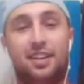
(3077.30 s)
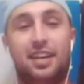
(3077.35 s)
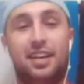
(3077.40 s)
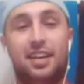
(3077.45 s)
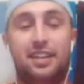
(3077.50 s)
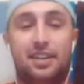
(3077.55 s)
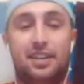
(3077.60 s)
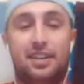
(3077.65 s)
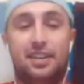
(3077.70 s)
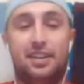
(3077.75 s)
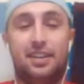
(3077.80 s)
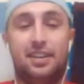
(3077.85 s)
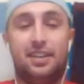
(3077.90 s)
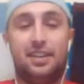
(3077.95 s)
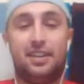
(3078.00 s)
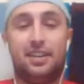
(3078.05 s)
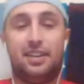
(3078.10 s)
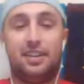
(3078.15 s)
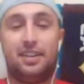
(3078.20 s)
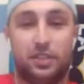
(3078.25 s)
And then
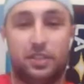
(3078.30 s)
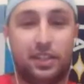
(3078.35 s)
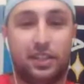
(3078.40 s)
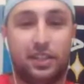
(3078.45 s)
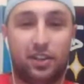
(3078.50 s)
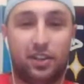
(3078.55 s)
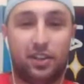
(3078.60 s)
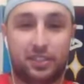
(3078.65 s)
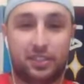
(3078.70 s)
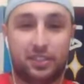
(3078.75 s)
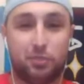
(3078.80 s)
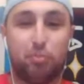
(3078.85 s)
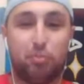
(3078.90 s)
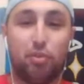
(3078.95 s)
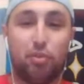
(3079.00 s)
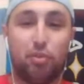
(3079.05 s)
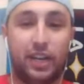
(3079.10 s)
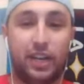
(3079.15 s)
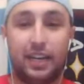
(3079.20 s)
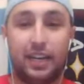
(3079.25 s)
Kubo just lost his
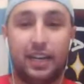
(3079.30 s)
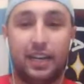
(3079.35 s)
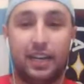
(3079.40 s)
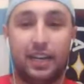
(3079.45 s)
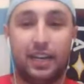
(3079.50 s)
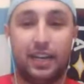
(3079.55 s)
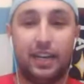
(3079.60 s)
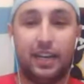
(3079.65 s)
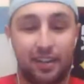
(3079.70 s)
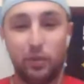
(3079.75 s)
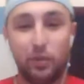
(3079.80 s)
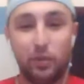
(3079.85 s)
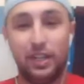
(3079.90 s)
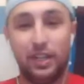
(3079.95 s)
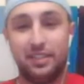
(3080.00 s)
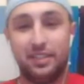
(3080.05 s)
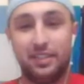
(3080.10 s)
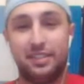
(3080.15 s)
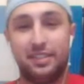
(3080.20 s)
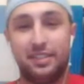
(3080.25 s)
brain and
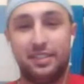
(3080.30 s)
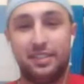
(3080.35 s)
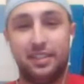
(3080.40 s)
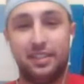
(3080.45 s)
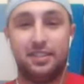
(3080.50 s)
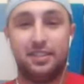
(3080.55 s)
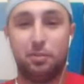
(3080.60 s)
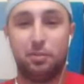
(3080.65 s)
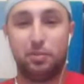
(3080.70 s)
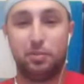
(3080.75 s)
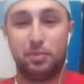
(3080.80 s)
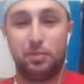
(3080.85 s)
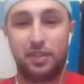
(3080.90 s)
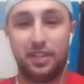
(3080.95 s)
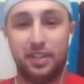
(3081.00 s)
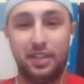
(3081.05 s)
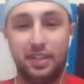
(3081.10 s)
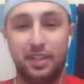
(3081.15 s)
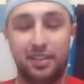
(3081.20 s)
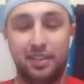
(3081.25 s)
went in studs
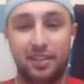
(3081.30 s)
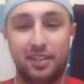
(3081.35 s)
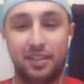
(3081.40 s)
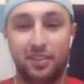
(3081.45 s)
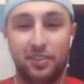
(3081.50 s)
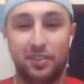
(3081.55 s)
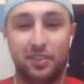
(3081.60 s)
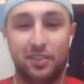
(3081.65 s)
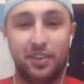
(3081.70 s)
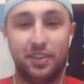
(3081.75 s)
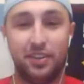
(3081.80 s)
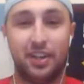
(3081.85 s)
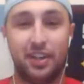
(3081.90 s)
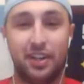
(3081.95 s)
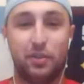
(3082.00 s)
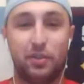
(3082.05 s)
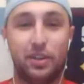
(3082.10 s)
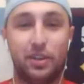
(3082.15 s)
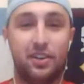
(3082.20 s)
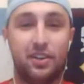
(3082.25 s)
up and
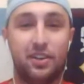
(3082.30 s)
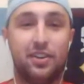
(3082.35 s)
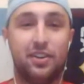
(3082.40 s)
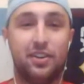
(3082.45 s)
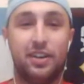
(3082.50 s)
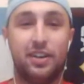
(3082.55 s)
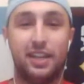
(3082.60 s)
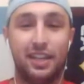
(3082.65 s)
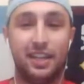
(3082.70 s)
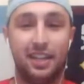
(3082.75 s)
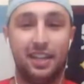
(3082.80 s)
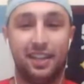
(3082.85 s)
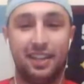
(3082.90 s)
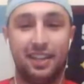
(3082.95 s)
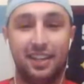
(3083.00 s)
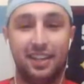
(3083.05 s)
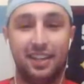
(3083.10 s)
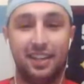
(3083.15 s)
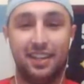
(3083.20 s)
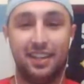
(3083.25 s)
got red carded.
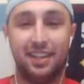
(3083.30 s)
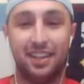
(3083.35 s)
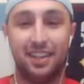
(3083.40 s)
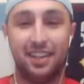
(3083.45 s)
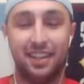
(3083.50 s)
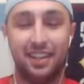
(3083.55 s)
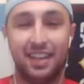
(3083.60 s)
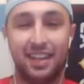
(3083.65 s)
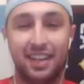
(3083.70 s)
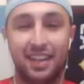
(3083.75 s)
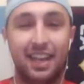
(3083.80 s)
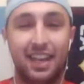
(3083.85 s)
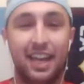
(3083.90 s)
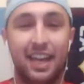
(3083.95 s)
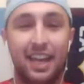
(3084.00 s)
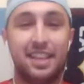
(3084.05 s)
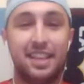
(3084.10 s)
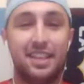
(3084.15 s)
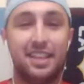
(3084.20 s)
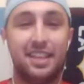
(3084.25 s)

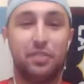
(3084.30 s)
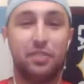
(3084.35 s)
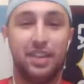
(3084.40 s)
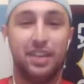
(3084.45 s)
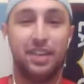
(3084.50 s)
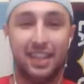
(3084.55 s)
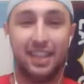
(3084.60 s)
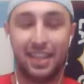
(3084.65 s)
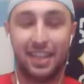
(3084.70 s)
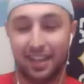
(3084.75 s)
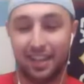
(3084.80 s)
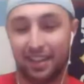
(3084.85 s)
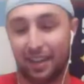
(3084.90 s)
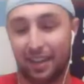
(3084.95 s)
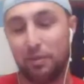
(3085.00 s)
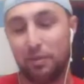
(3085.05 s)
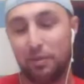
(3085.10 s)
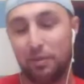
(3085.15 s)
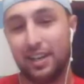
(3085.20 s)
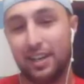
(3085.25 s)
And the funny
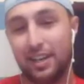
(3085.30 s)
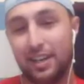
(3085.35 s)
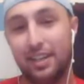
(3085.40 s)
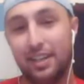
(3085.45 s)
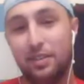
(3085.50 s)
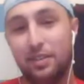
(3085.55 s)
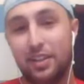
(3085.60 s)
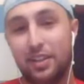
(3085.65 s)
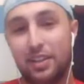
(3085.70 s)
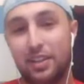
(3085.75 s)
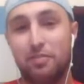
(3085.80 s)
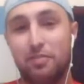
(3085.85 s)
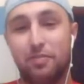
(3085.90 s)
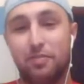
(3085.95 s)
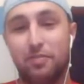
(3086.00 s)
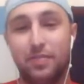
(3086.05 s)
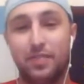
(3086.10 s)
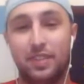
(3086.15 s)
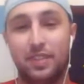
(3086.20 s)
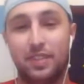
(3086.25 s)
thing, I mean,
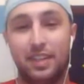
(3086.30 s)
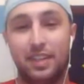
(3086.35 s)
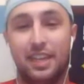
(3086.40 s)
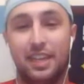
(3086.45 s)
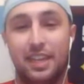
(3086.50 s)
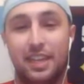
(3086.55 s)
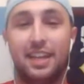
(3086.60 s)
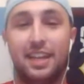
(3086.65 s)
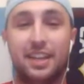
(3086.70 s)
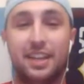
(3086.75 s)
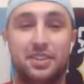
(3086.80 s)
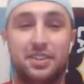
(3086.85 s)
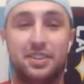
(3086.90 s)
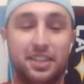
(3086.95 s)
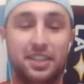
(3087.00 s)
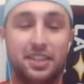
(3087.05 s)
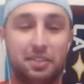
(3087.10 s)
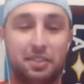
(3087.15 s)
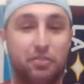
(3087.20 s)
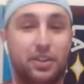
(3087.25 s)
there's
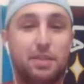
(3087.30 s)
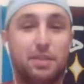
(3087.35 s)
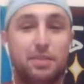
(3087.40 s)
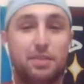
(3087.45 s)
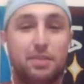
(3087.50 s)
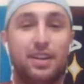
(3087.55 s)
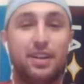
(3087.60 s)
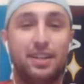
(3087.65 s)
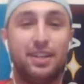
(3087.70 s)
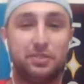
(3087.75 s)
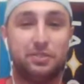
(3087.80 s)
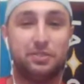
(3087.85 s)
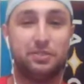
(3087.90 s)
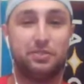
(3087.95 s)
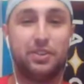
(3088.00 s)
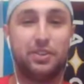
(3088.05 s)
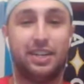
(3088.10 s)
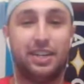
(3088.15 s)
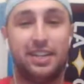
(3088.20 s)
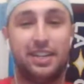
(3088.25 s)
nothing funny about it. It was a
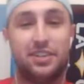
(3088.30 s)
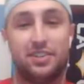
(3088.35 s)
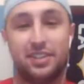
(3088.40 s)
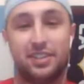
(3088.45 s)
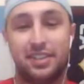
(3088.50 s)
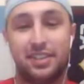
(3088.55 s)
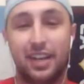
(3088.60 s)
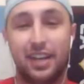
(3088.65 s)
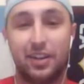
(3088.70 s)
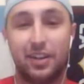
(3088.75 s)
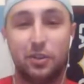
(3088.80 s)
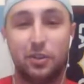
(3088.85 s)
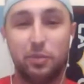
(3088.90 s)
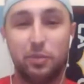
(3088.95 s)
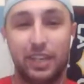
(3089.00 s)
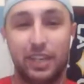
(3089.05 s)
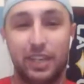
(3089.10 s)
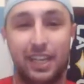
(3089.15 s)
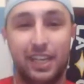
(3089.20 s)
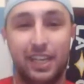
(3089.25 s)
very dangerous tackle,
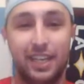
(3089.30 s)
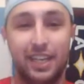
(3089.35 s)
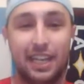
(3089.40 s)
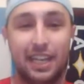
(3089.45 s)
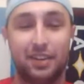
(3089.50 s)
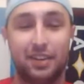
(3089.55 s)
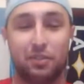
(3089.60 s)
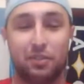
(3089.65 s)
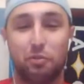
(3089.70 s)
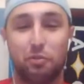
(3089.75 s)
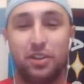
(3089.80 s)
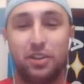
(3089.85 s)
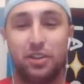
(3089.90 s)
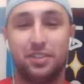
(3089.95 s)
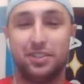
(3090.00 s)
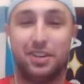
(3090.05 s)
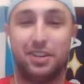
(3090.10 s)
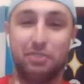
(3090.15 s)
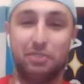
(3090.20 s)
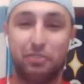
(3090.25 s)
but he runs
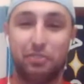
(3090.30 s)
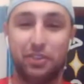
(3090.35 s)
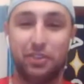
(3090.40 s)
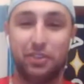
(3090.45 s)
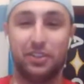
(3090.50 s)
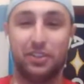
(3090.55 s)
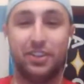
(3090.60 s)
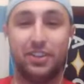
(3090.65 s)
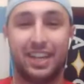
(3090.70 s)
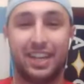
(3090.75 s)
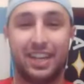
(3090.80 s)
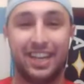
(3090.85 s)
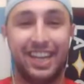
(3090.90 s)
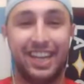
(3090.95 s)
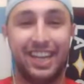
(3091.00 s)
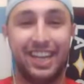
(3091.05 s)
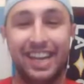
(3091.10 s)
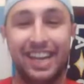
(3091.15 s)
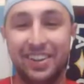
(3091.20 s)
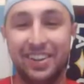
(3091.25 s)
off the field.
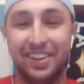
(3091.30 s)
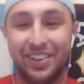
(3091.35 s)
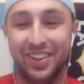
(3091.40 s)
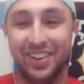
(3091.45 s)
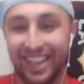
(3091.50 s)
He knew